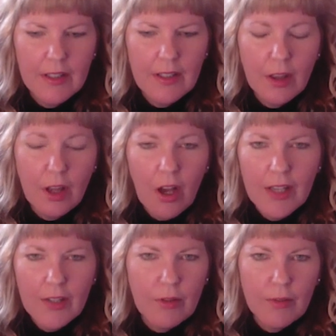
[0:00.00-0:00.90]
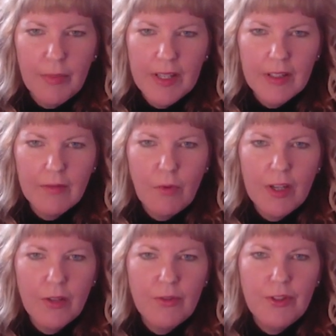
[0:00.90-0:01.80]
a lot or a bit of
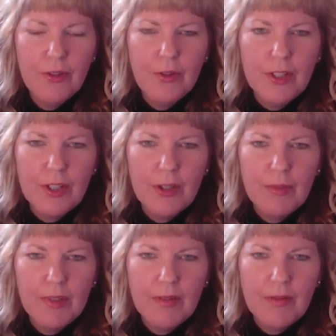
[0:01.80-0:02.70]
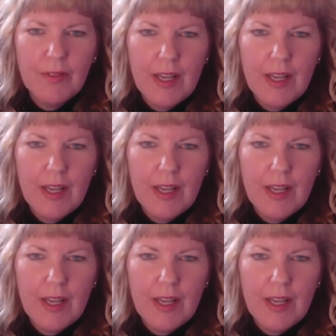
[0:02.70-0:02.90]
what you do in terms of